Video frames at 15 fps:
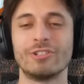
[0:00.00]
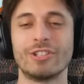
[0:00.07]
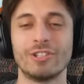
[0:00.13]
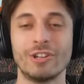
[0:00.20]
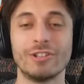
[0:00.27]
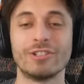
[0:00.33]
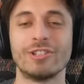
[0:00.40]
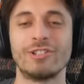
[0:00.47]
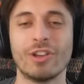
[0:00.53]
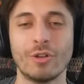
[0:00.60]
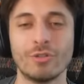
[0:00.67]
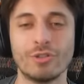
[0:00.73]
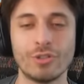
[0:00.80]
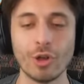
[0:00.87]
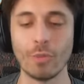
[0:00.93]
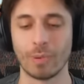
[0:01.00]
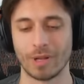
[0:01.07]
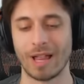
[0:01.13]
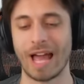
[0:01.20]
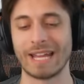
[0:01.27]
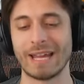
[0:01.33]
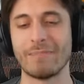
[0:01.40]
yours is so super
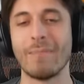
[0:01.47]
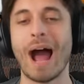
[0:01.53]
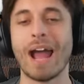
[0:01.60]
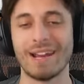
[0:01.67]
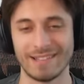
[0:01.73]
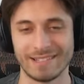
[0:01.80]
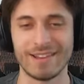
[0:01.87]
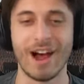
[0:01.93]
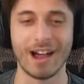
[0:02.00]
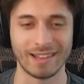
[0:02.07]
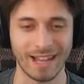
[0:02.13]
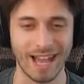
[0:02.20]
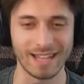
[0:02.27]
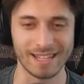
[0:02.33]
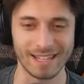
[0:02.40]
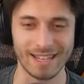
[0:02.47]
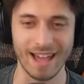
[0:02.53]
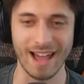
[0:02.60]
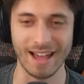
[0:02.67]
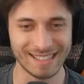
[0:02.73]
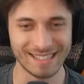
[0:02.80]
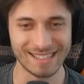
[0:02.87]
laggy. Mine is non-laggy.
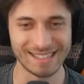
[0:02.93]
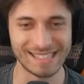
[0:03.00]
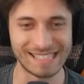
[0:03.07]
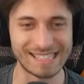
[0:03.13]
Yeah, this is